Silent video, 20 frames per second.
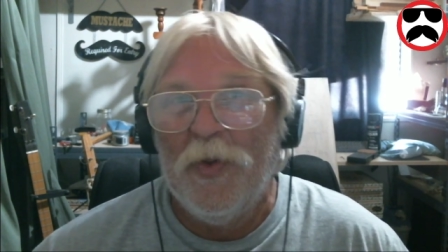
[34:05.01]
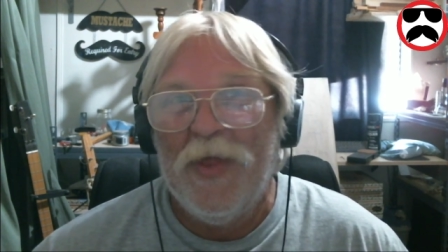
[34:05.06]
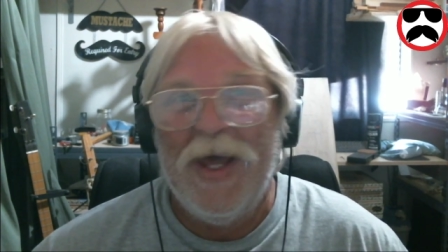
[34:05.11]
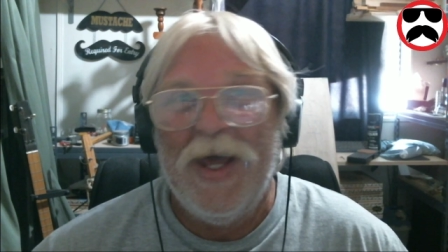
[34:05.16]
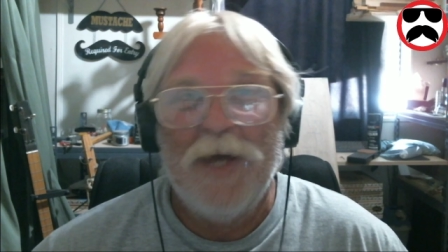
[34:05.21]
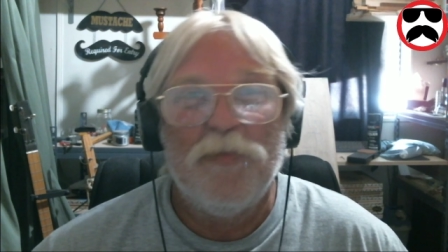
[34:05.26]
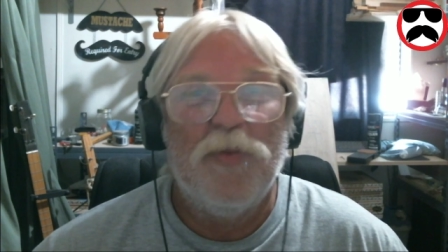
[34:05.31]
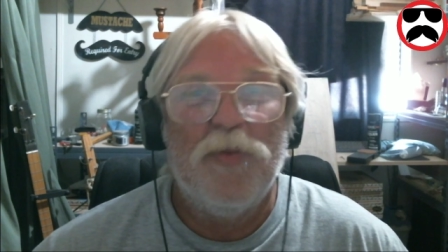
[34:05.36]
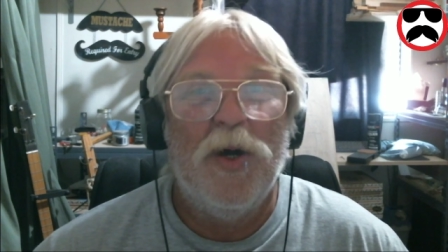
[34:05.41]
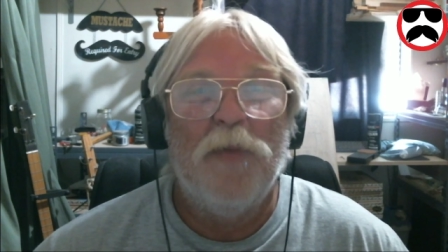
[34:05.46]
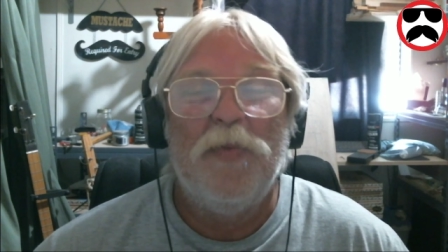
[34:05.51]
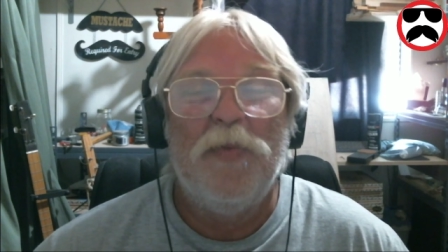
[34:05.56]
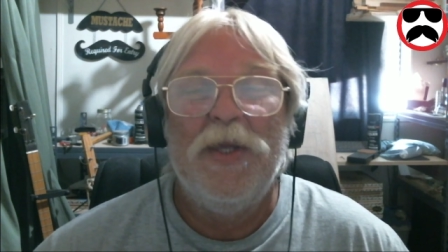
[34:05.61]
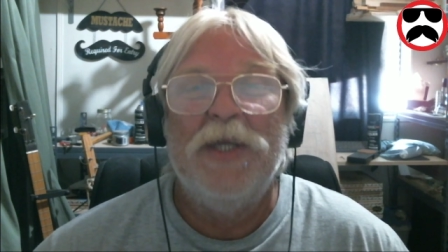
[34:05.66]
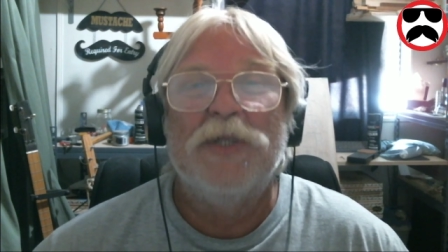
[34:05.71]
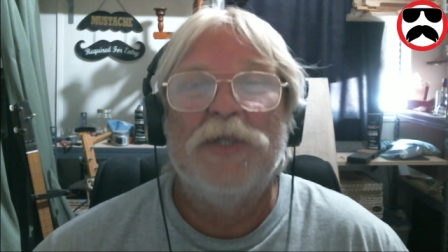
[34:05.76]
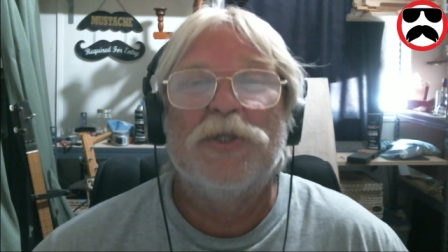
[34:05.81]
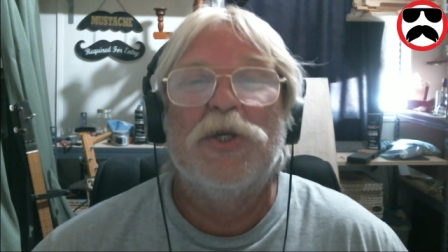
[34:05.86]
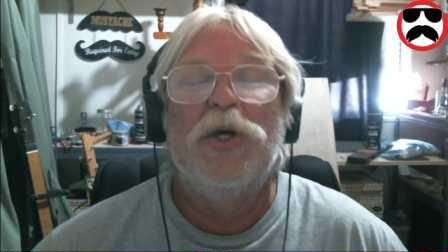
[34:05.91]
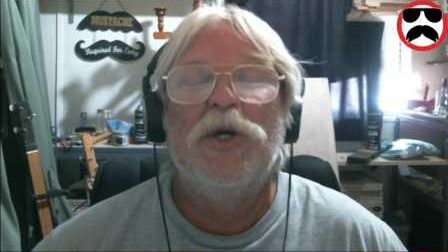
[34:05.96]
that
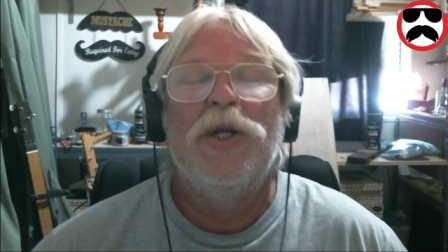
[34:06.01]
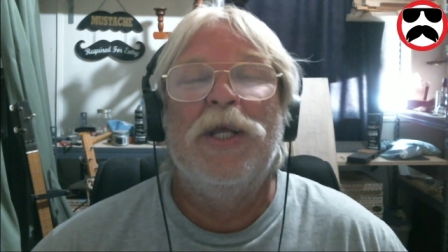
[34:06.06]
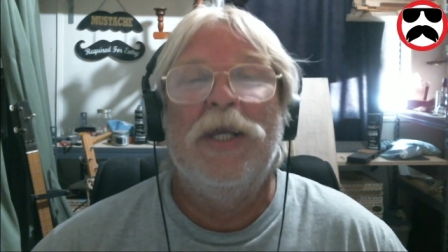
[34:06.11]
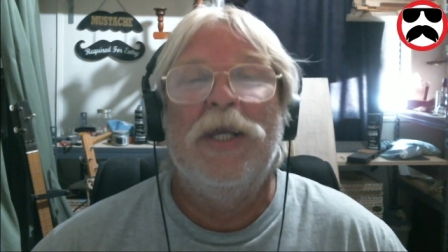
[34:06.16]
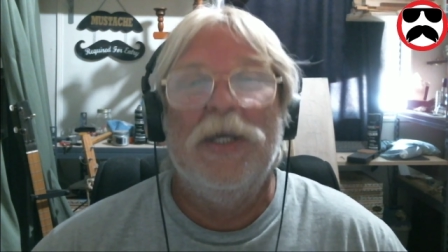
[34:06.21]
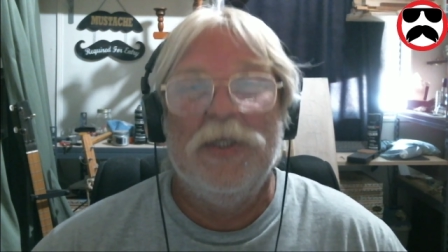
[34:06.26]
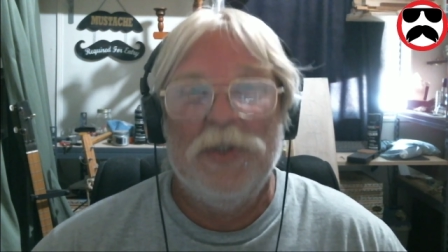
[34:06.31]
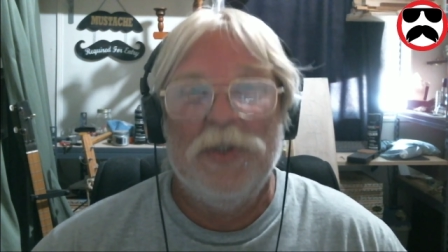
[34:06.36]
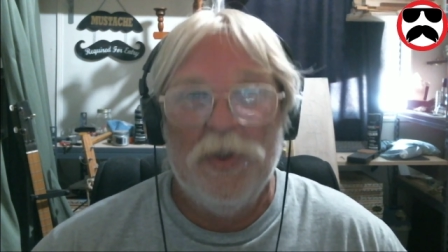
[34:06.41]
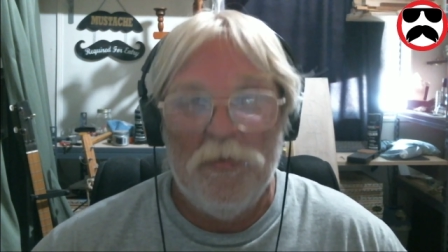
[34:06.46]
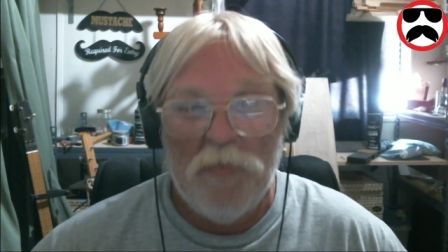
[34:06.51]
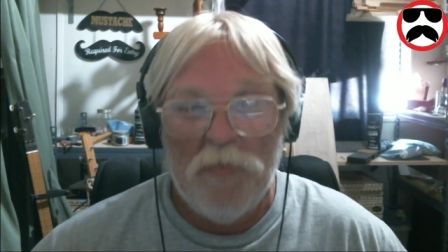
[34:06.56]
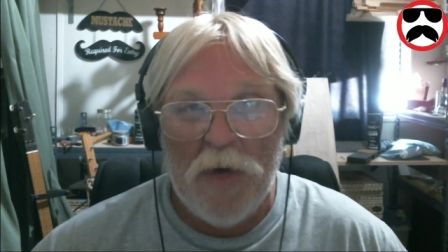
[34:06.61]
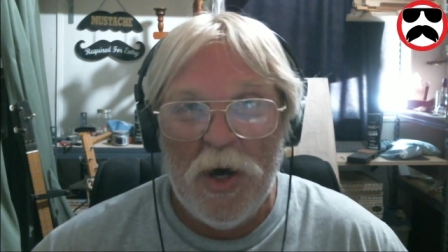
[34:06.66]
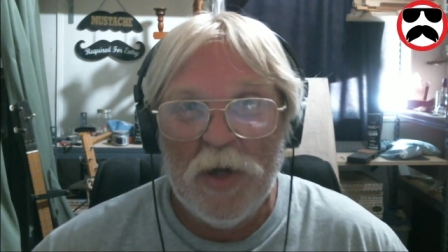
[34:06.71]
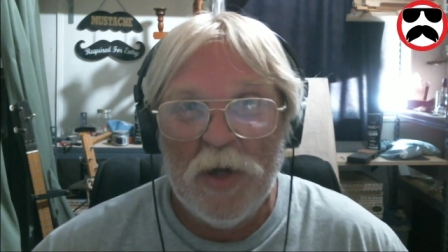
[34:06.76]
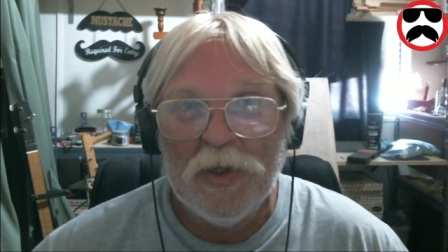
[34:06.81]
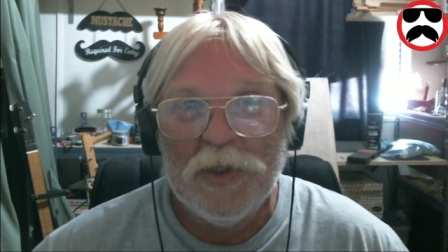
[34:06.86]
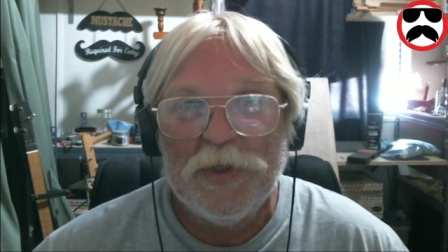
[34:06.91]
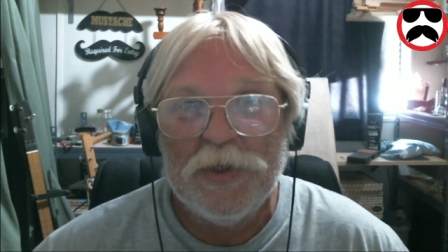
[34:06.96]
puppy is going to get
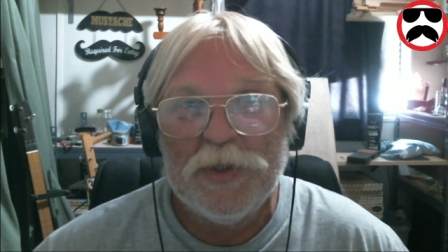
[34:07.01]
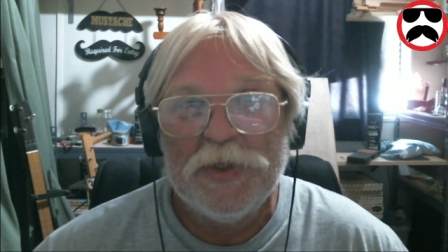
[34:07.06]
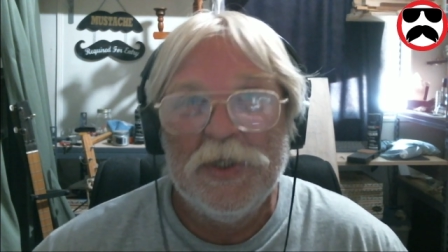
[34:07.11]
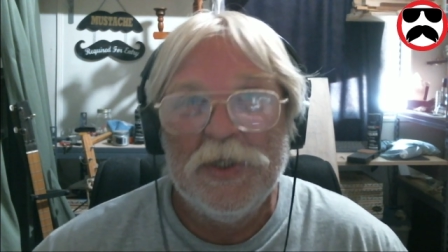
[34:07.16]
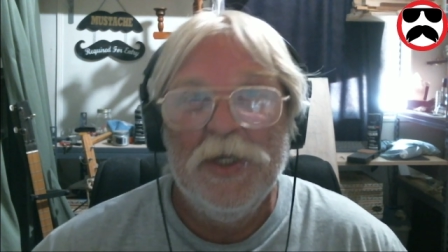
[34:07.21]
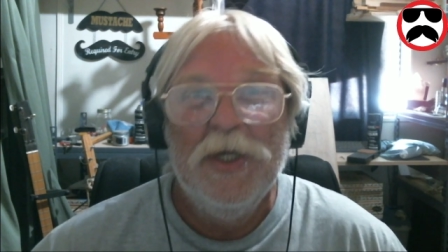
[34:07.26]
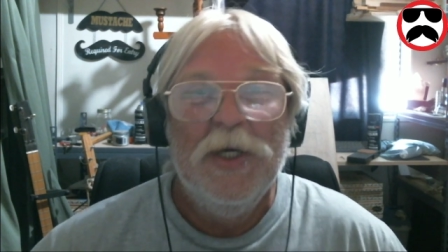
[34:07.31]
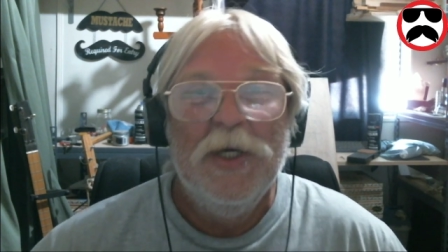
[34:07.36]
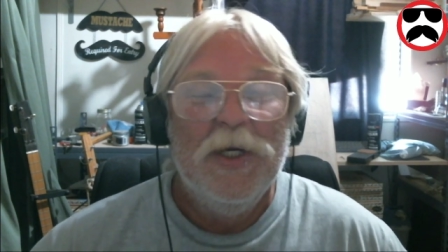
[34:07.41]
demolished.